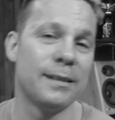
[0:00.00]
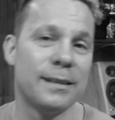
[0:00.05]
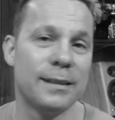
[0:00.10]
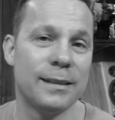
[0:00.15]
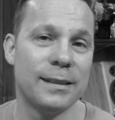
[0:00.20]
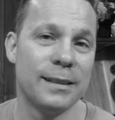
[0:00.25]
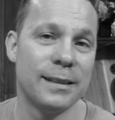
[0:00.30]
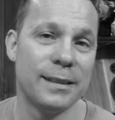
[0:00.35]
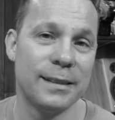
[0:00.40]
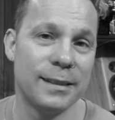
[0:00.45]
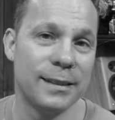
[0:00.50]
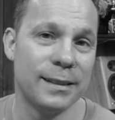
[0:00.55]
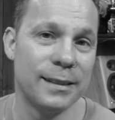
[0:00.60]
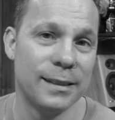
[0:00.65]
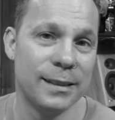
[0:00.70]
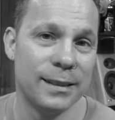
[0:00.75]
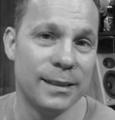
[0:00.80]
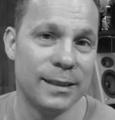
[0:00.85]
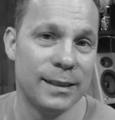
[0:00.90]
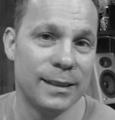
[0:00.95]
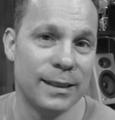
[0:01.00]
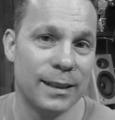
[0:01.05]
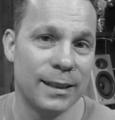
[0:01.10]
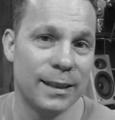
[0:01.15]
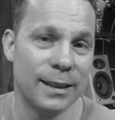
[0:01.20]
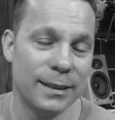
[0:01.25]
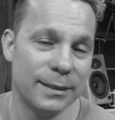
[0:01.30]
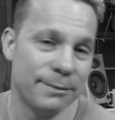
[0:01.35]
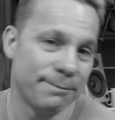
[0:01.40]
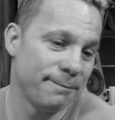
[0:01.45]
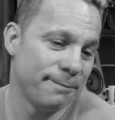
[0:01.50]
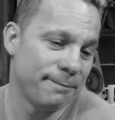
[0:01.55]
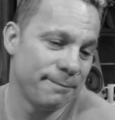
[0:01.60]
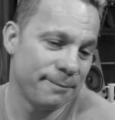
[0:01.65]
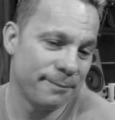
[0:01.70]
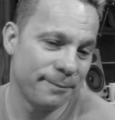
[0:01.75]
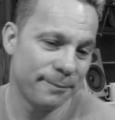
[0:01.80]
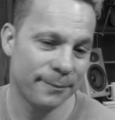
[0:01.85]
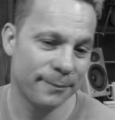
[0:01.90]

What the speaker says: (silence)